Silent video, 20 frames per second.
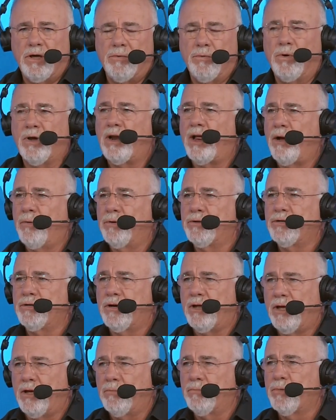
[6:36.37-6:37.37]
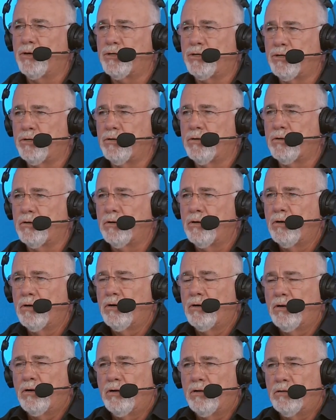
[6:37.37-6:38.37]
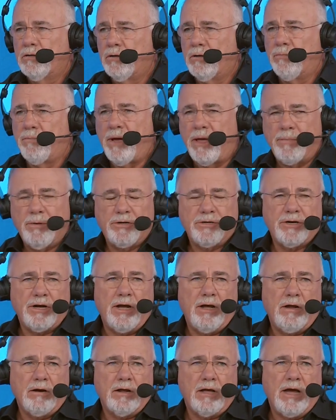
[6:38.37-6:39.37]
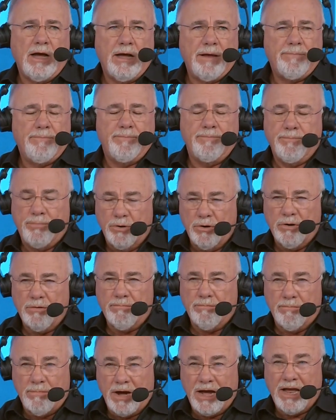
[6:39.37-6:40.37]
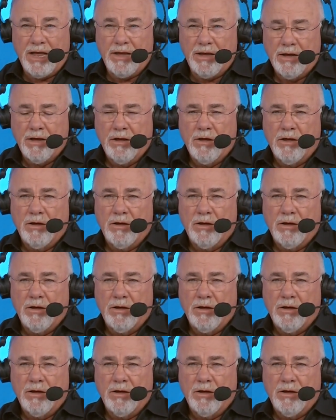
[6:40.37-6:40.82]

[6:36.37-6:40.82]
And when I was an immature little baby child, I put my